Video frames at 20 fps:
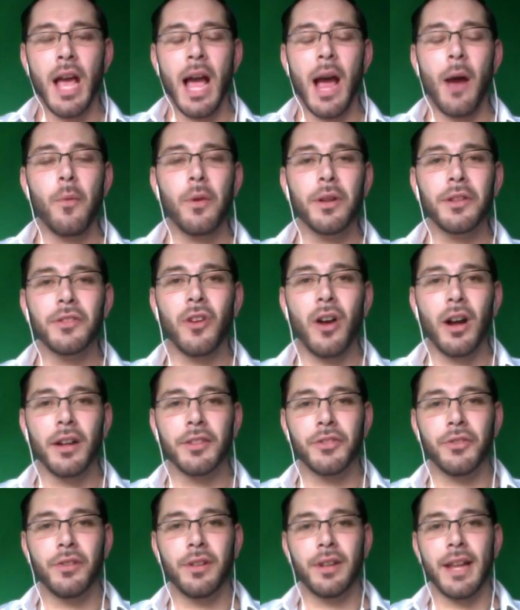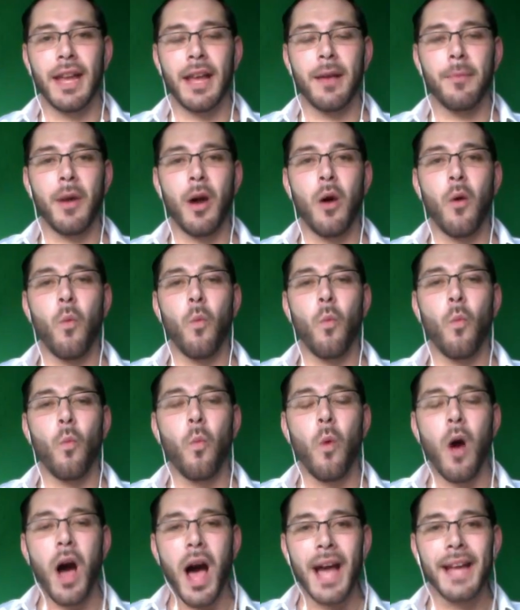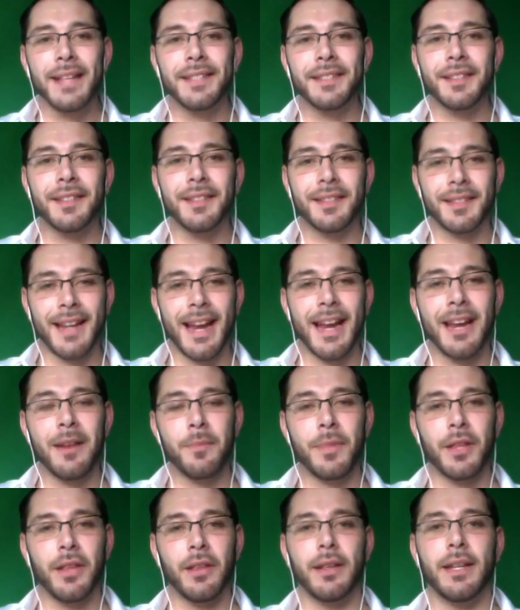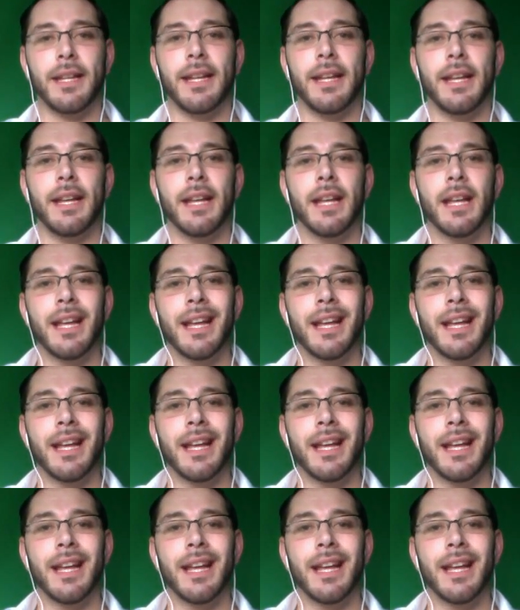I want to talk to you today about why sustainability